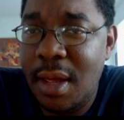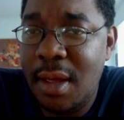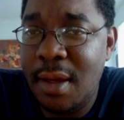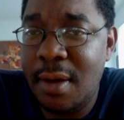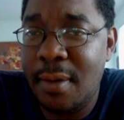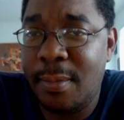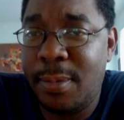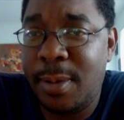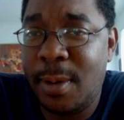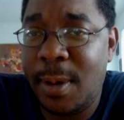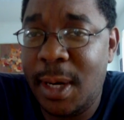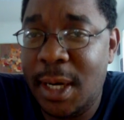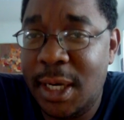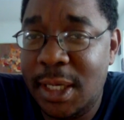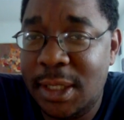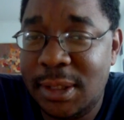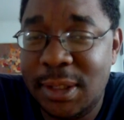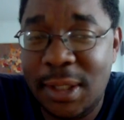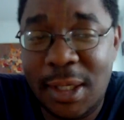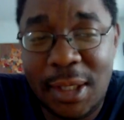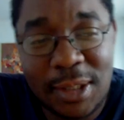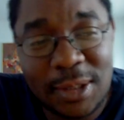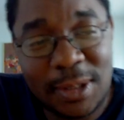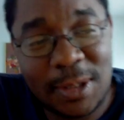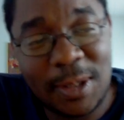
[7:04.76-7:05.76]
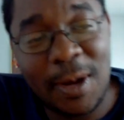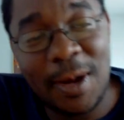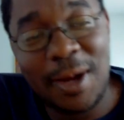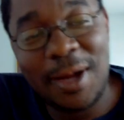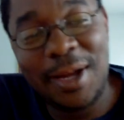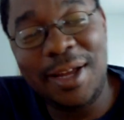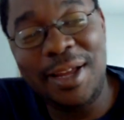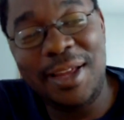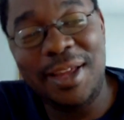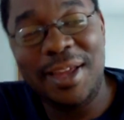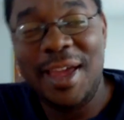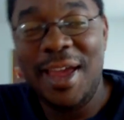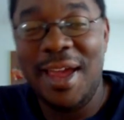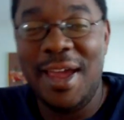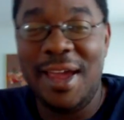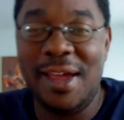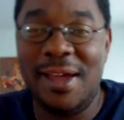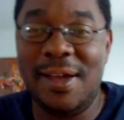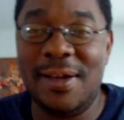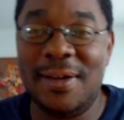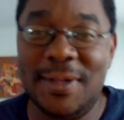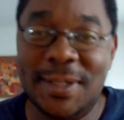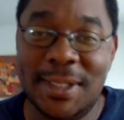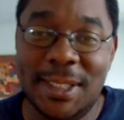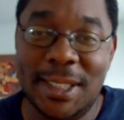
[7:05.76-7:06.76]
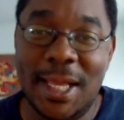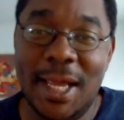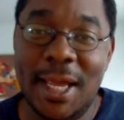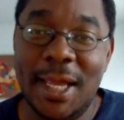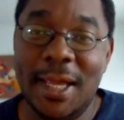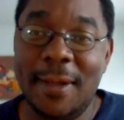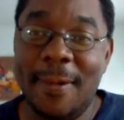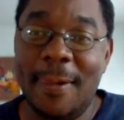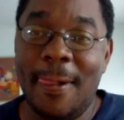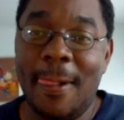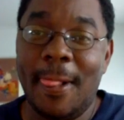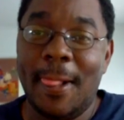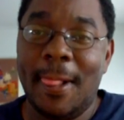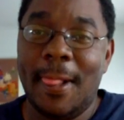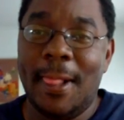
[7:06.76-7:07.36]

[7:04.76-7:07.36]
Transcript: I'm pressed. So I was like,